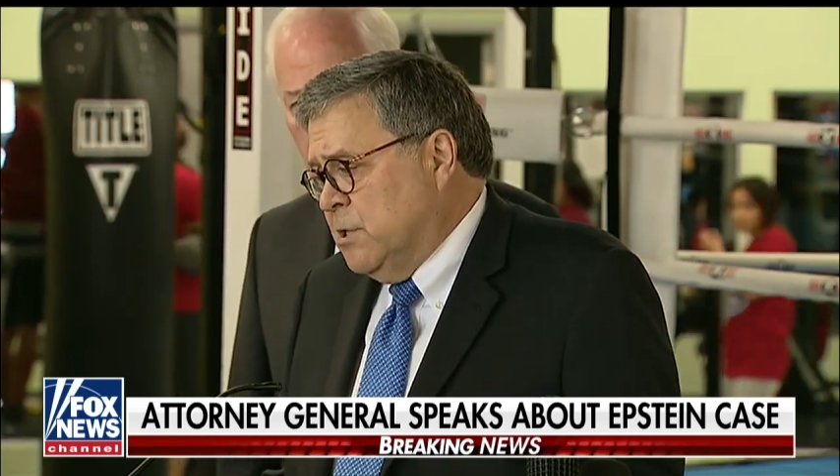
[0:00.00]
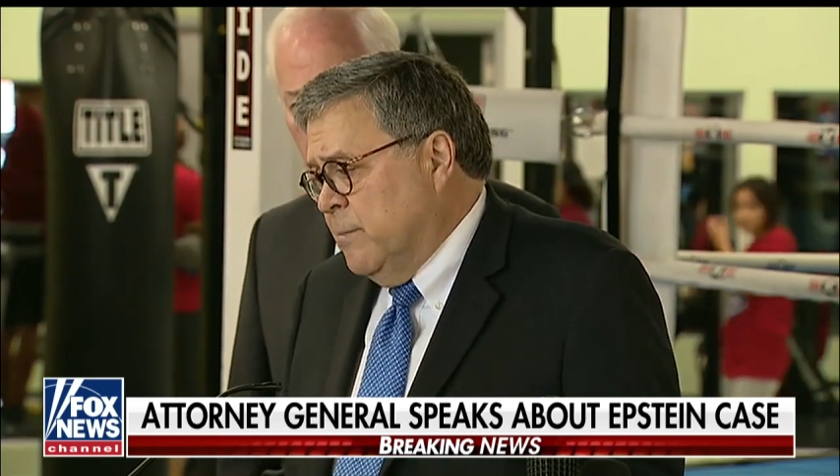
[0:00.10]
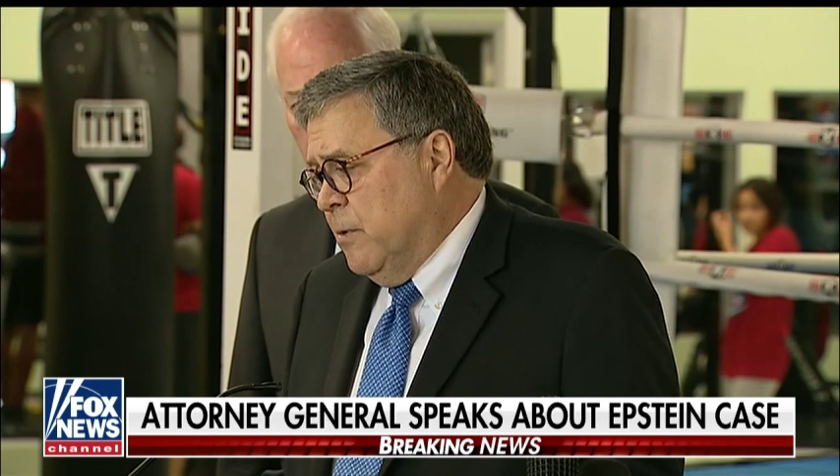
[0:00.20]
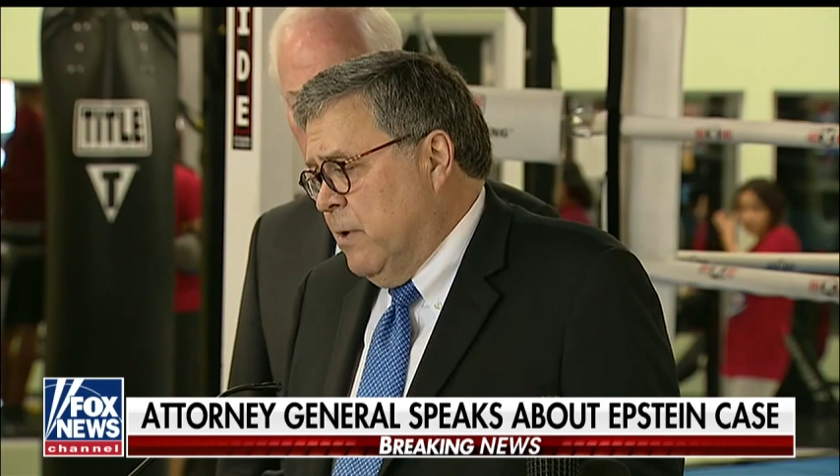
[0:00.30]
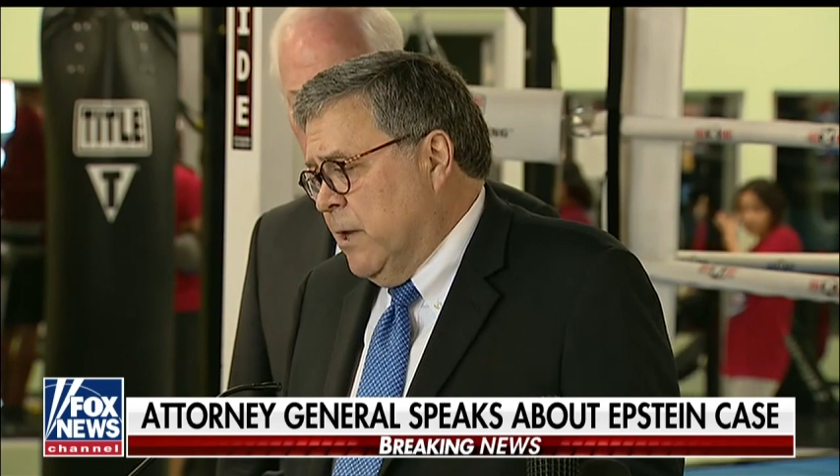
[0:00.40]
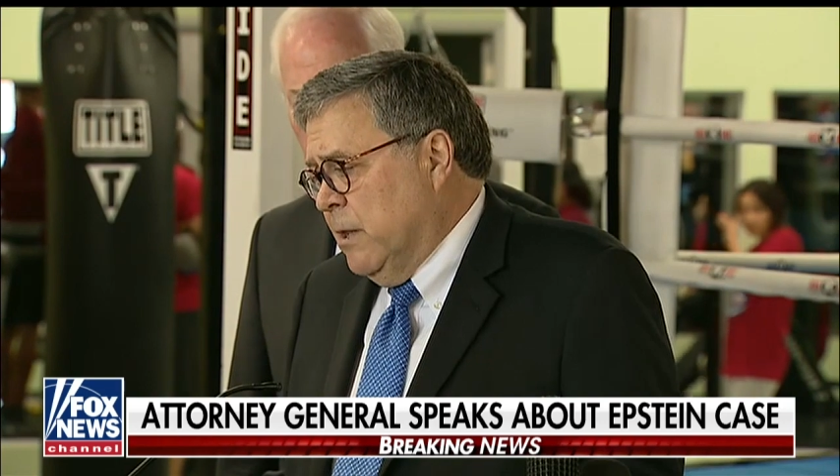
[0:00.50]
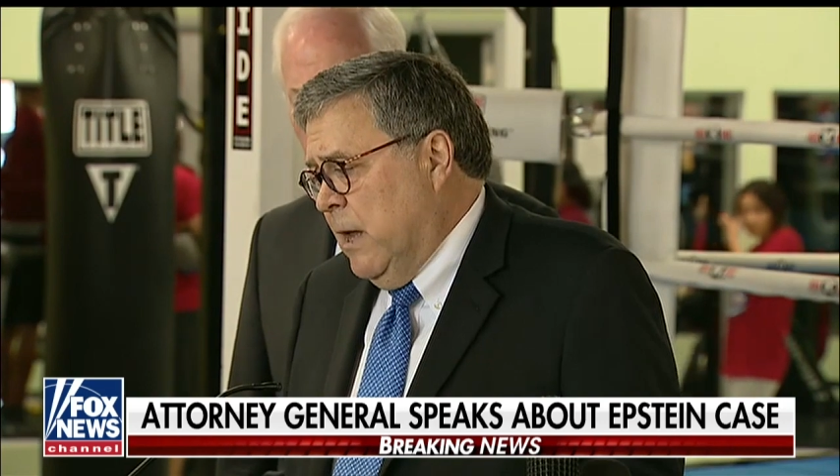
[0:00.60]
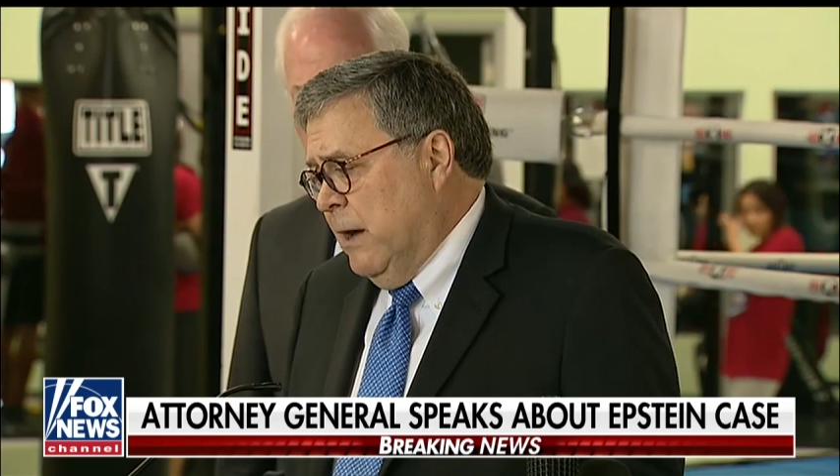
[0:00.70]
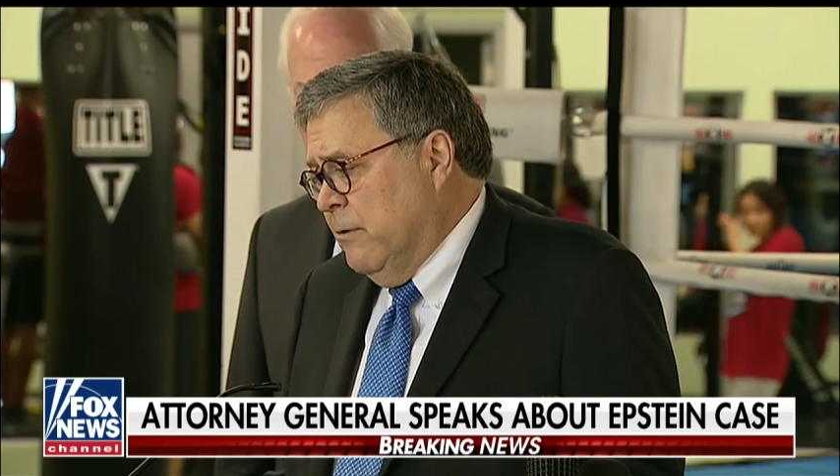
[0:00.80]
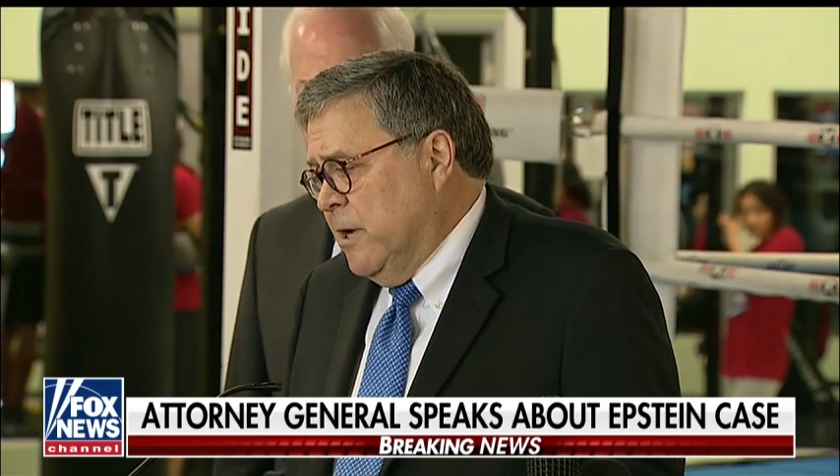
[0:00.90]
some
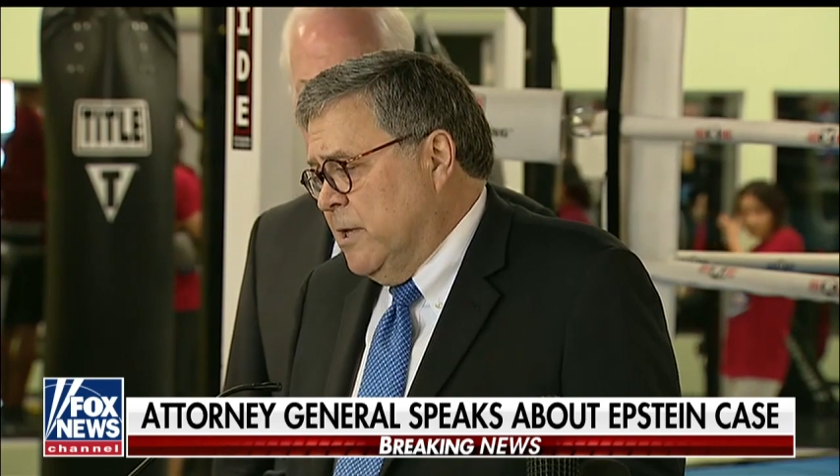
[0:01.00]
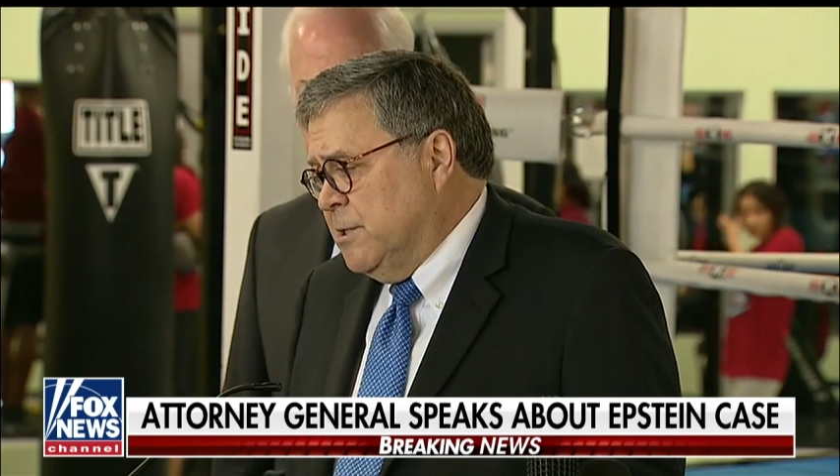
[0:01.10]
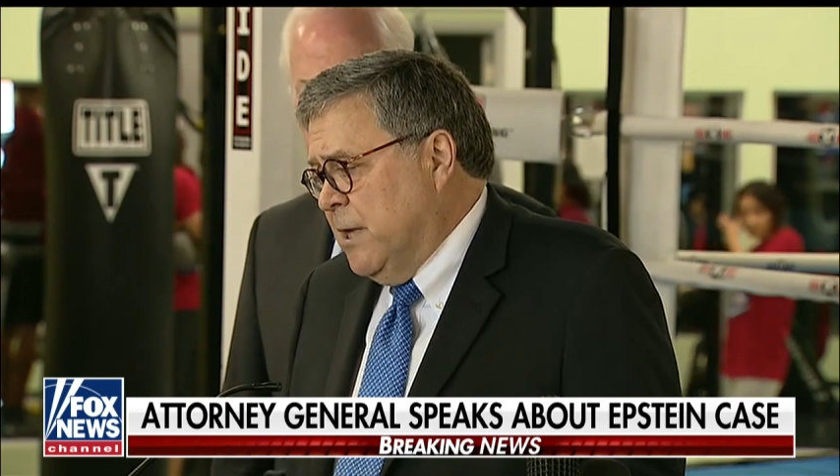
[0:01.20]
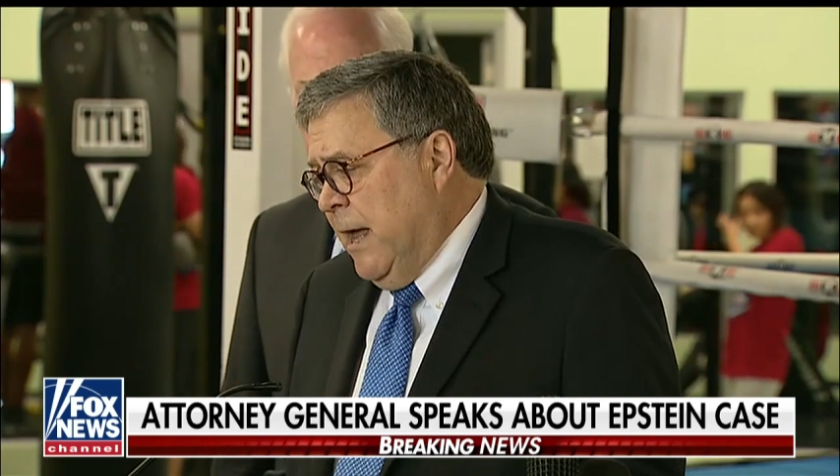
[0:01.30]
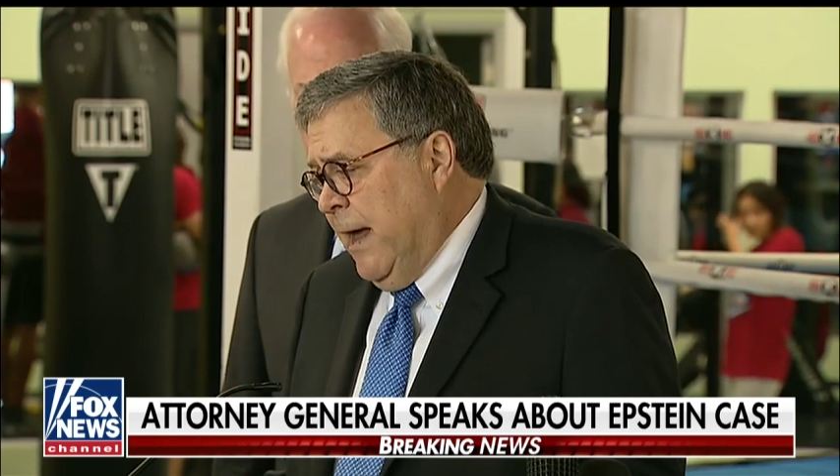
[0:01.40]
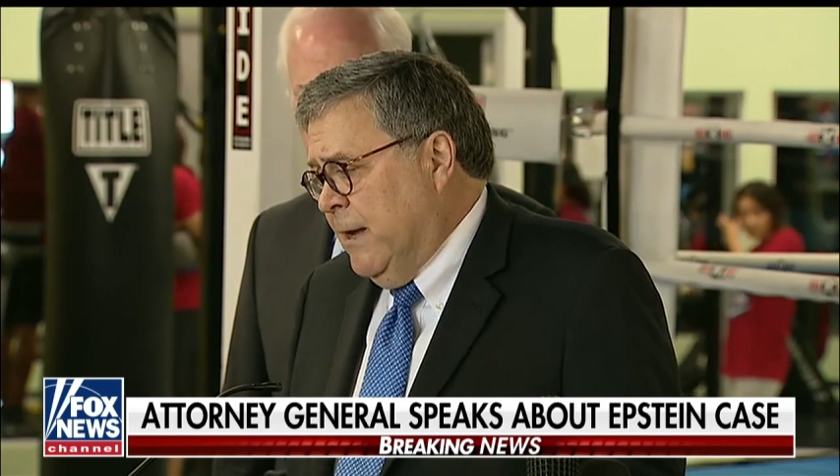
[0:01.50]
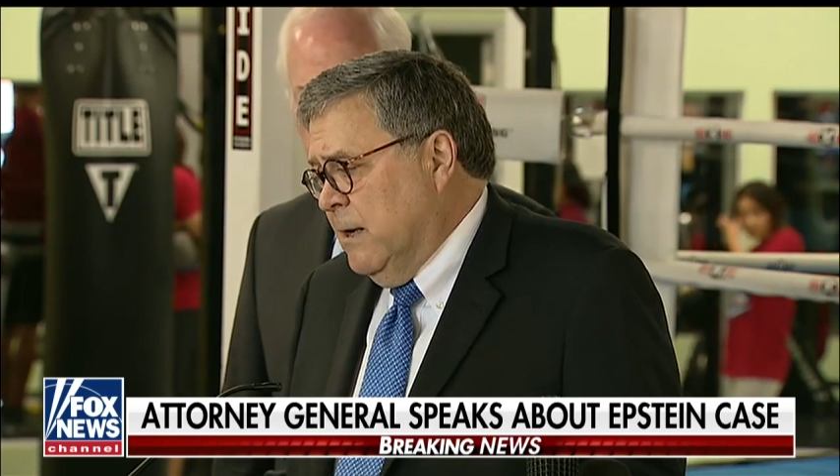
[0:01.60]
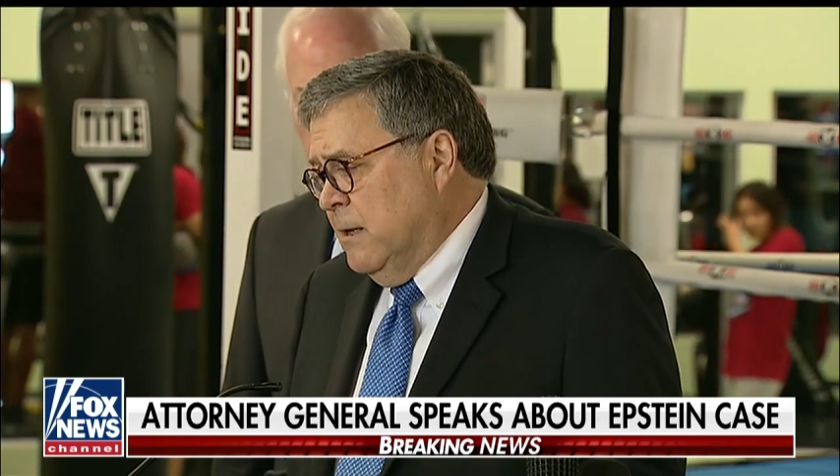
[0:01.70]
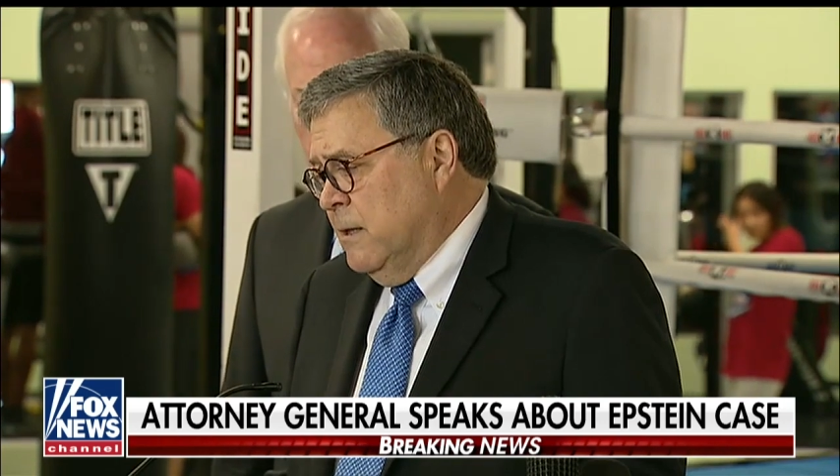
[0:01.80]
irregularities at